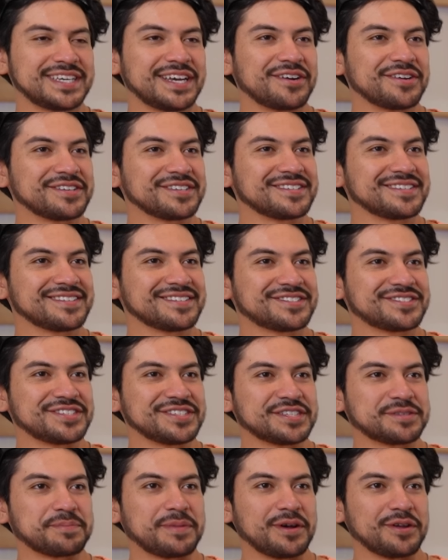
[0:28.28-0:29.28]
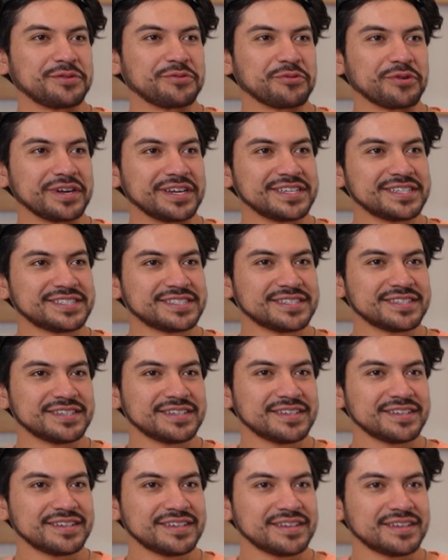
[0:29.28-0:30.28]
you are identical. You, they are six Reese. years
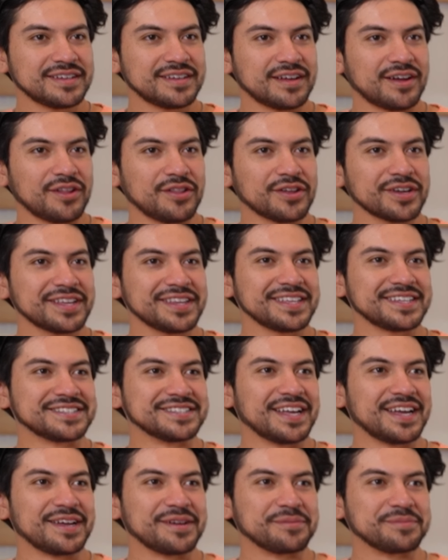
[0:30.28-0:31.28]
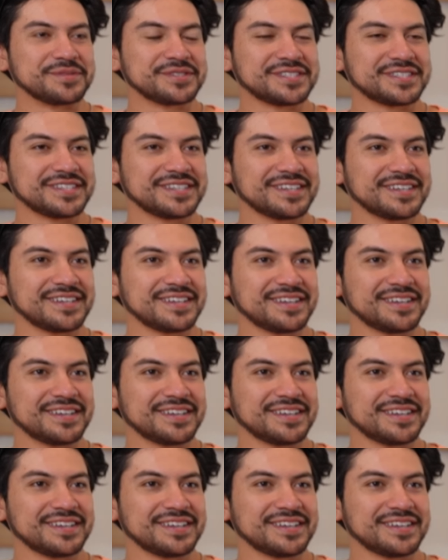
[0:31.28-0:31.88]
old. And Look at these names. They are